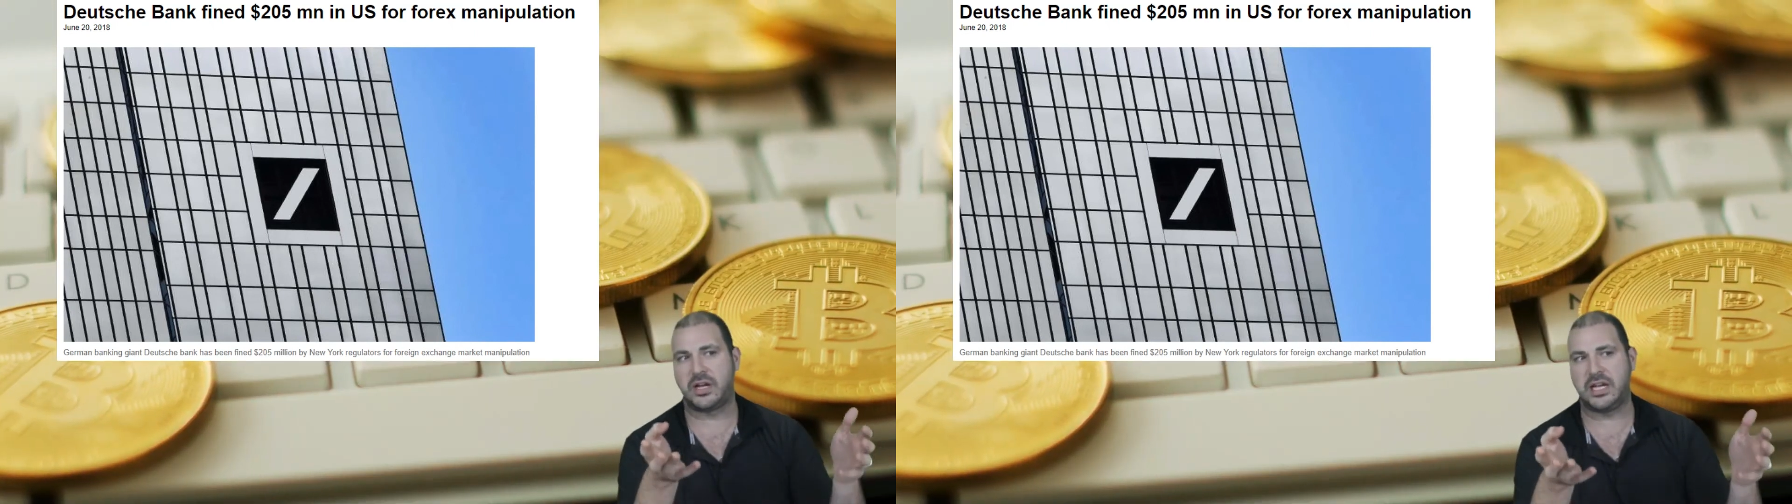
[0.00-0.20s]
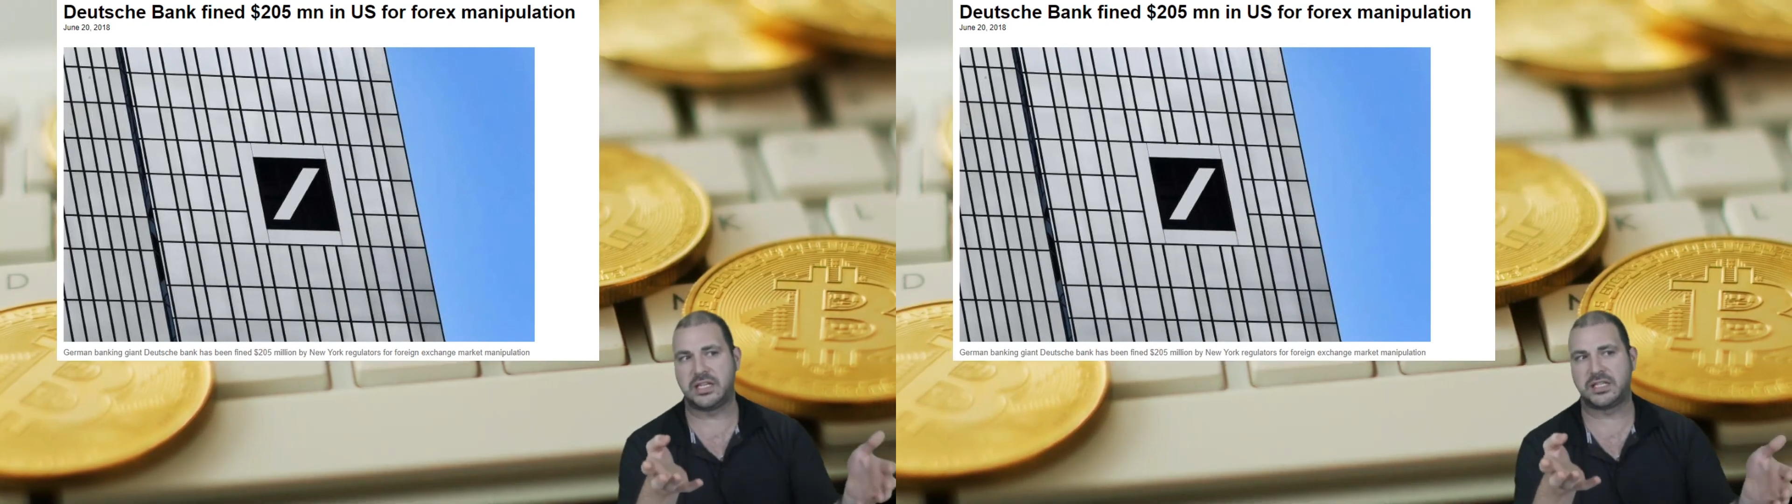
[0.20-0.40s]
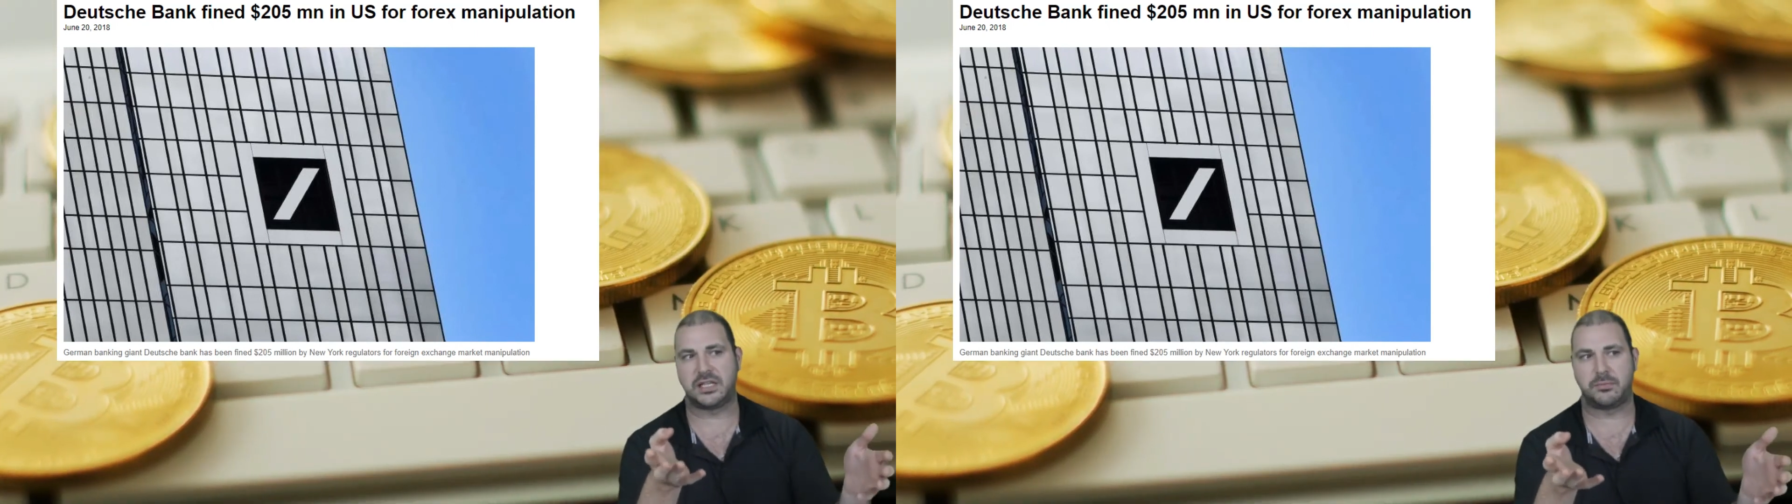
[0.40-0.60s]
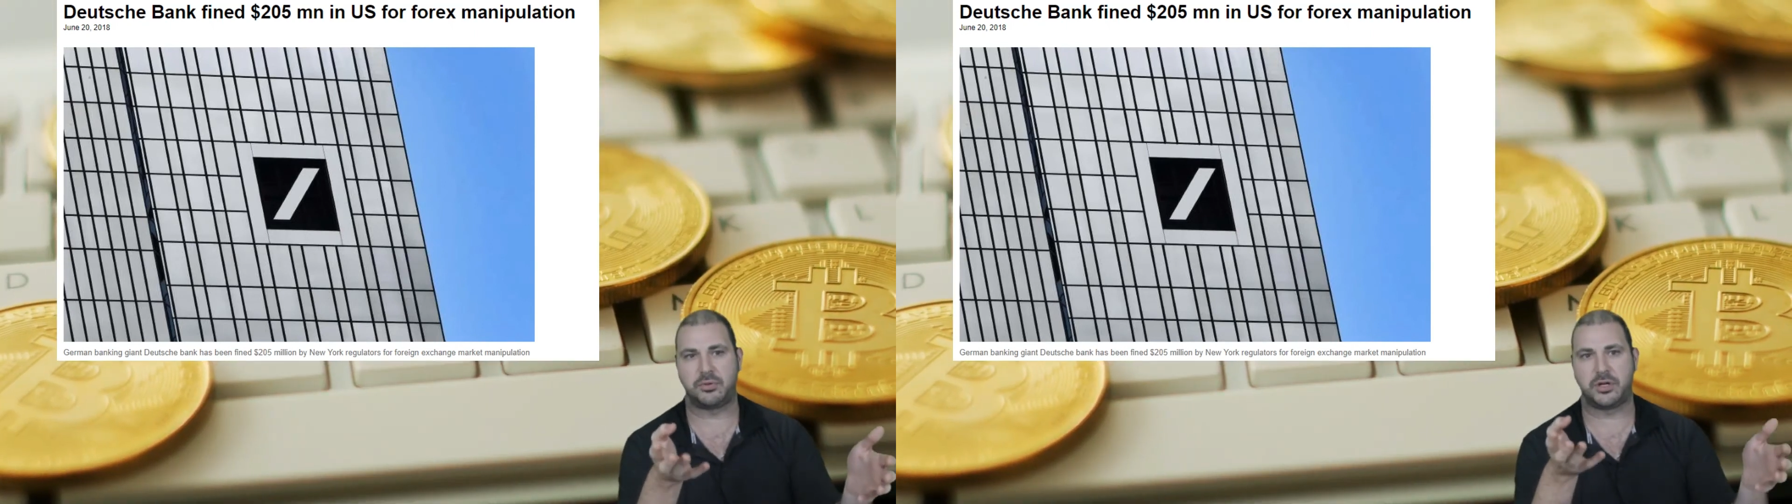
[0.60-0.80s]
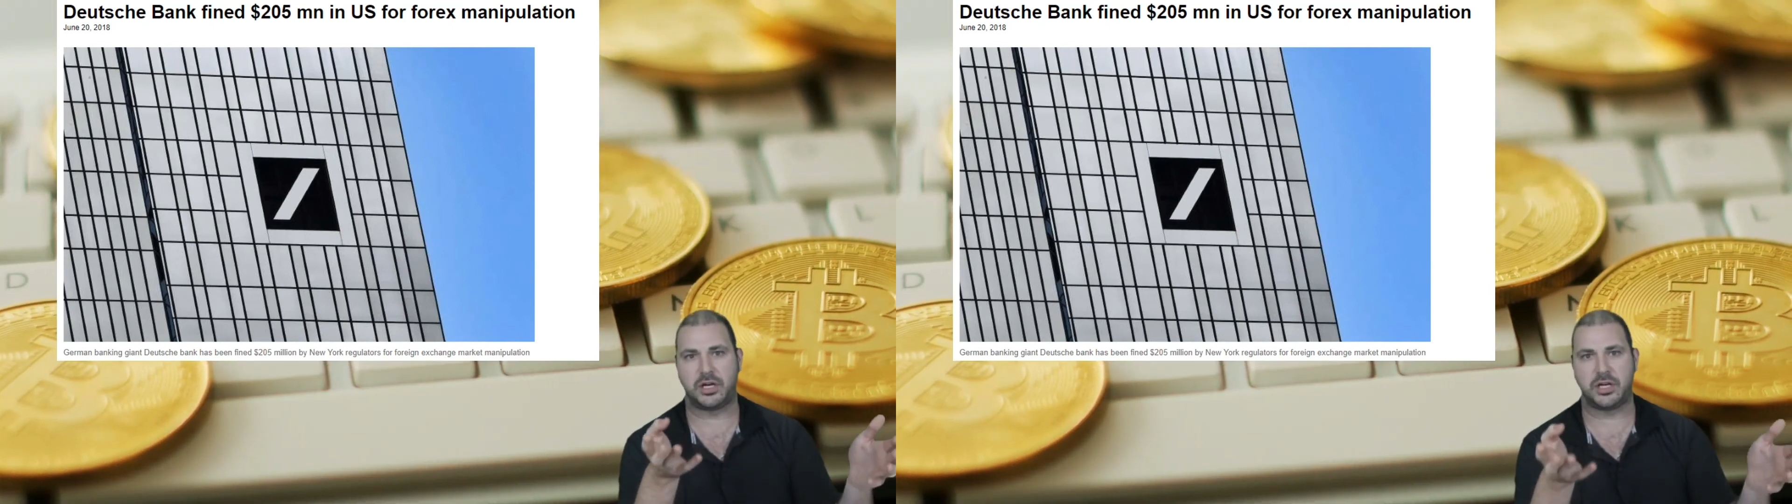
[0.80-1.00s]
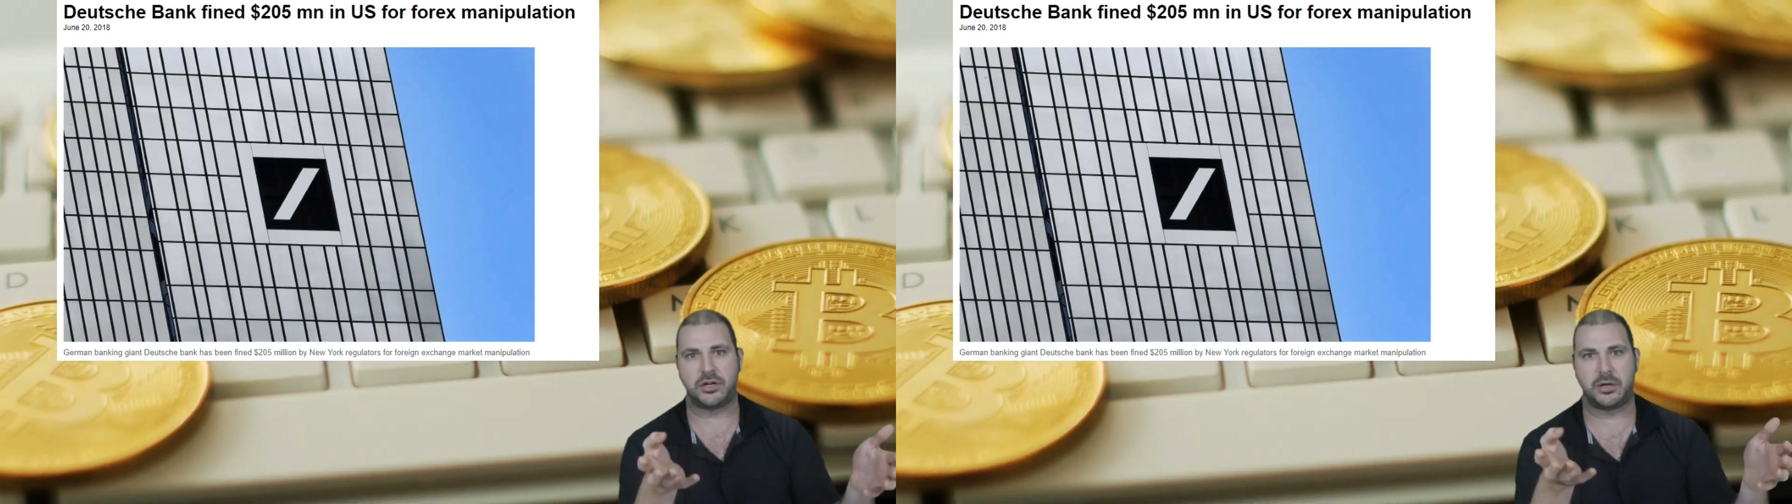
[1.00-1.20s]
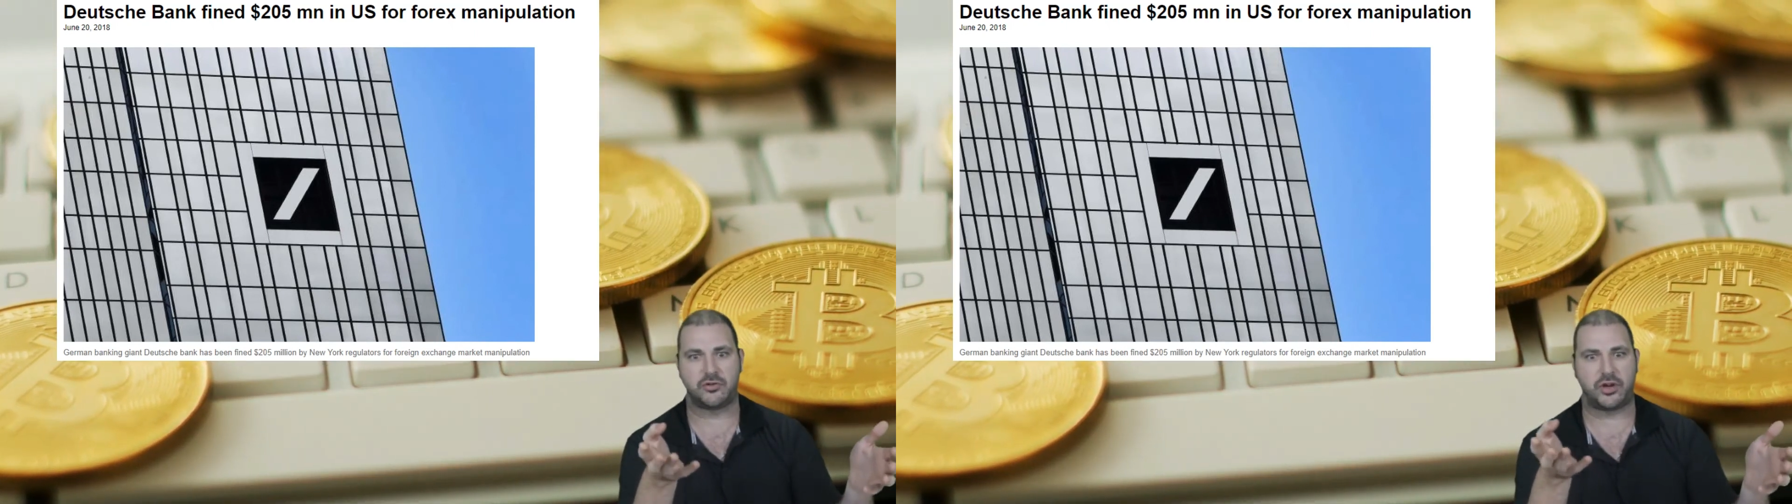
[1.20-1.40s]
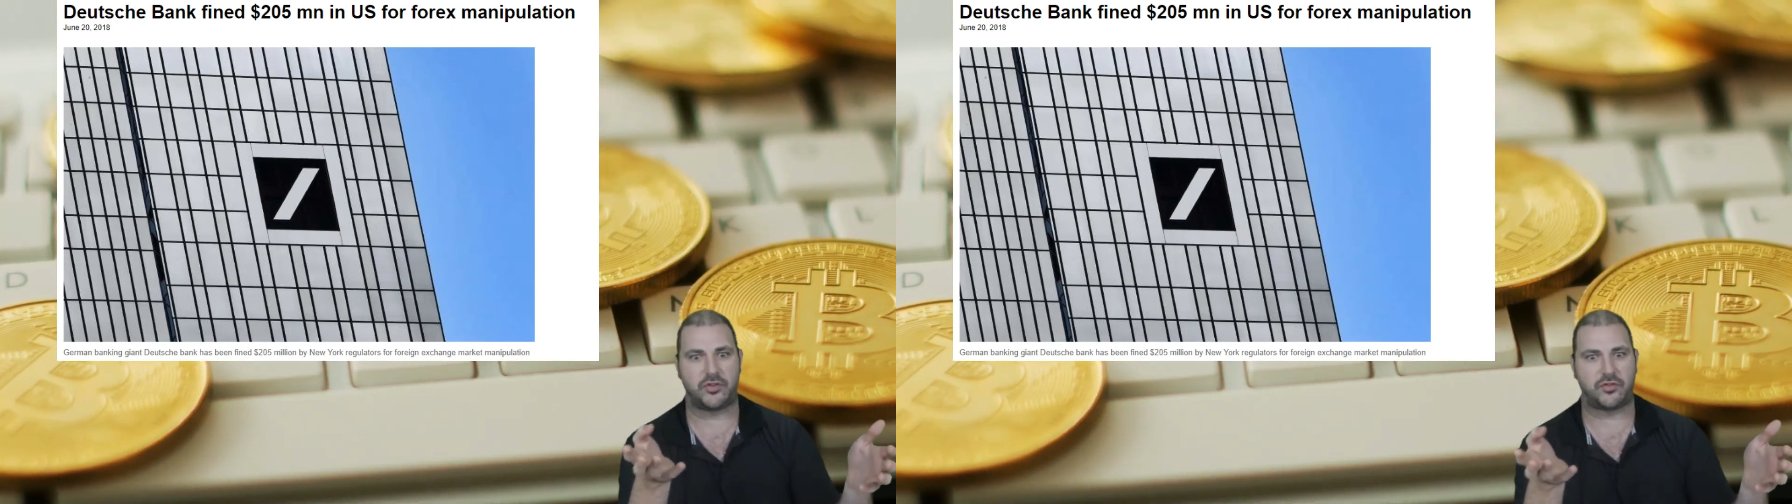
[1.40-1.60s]
easily they put a gun in your head
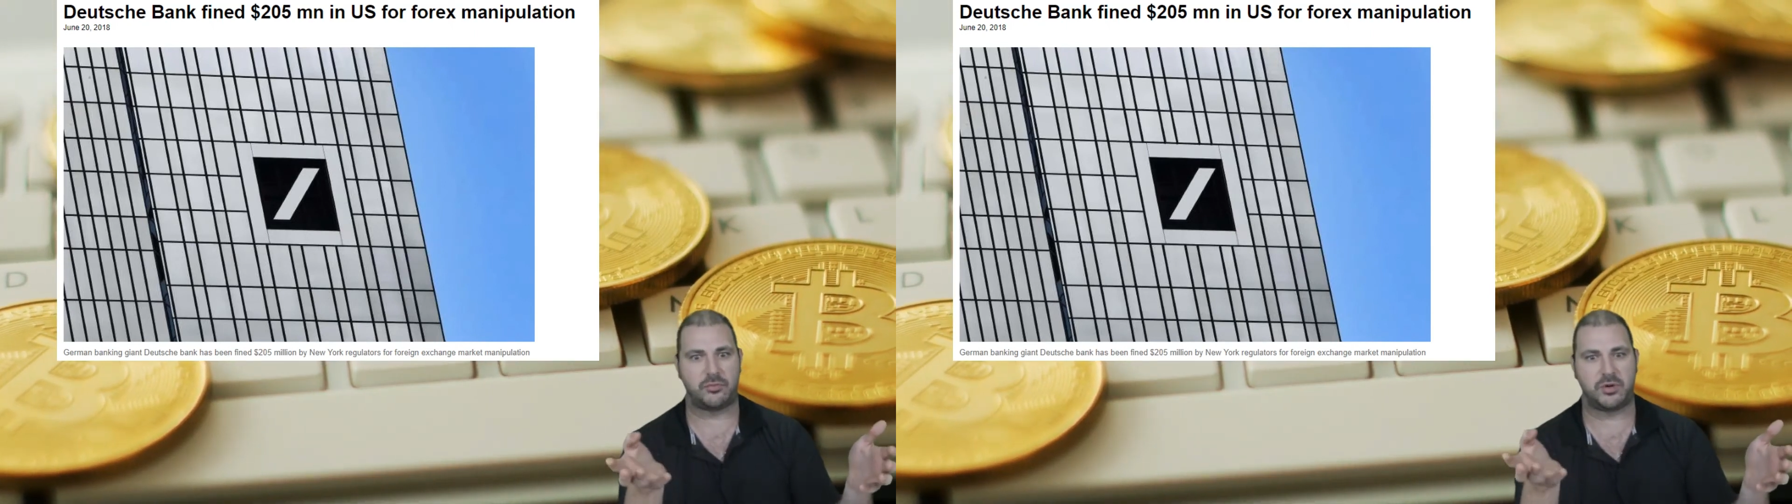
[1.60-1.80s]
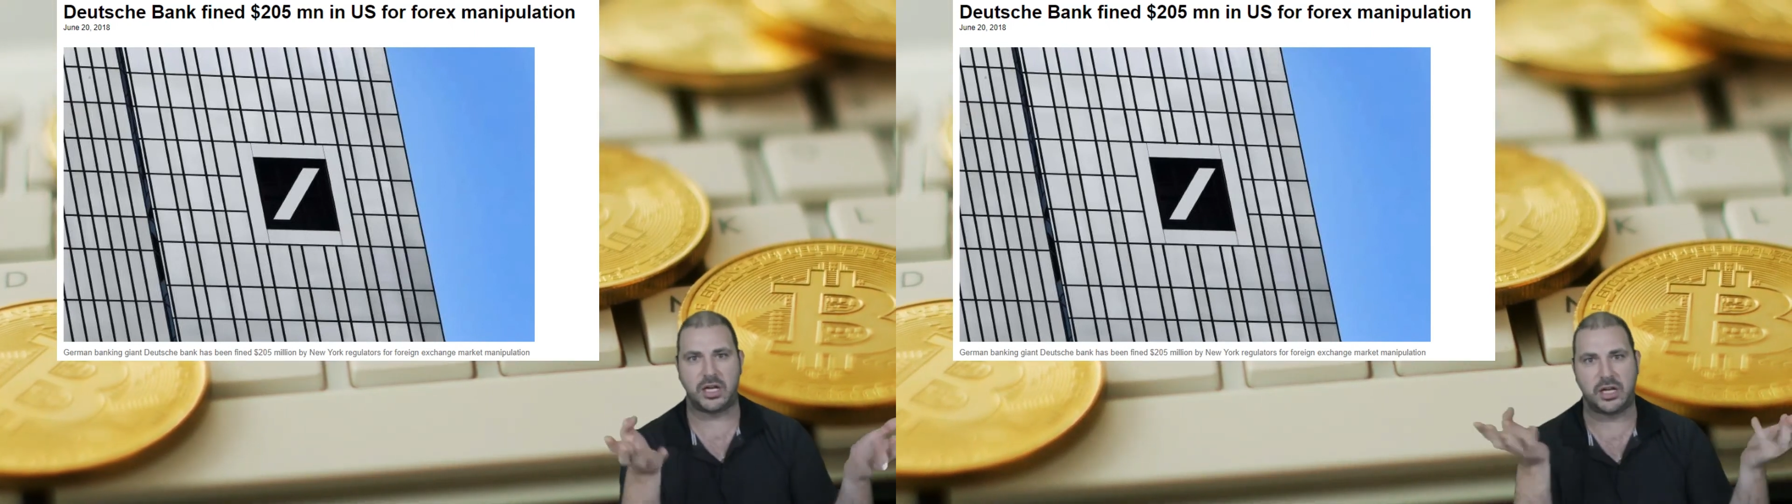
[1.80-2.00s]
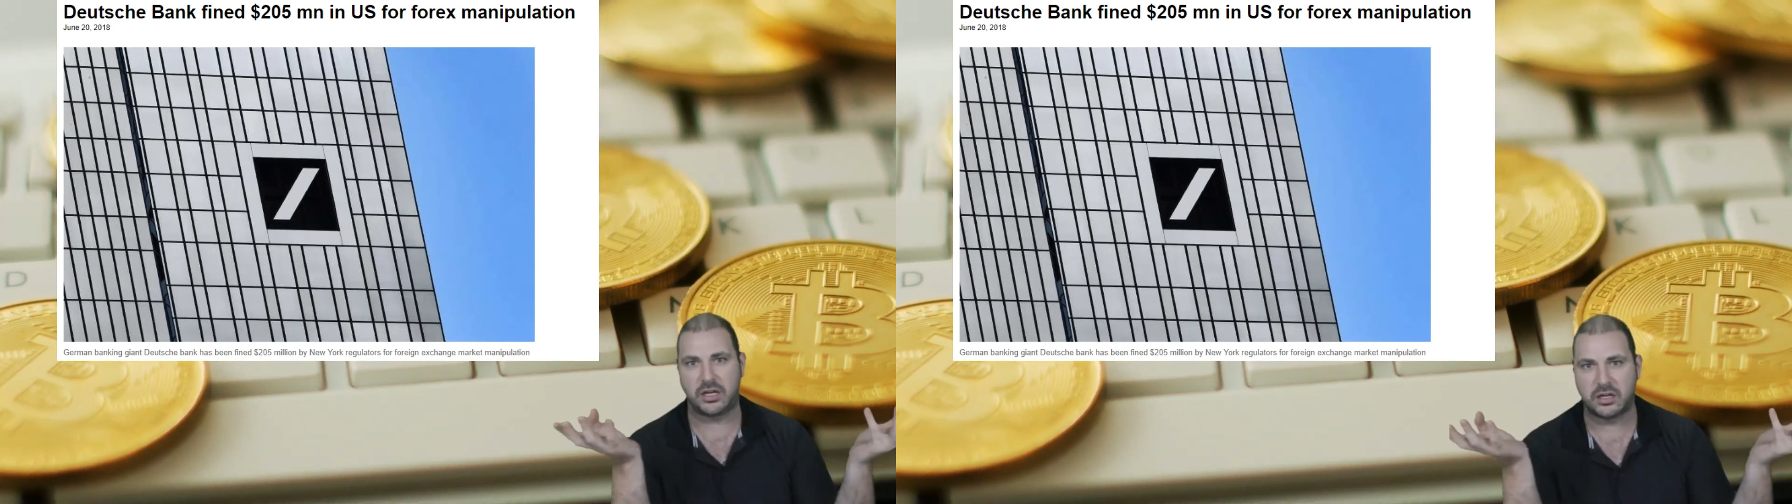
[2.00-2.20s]
transfer the money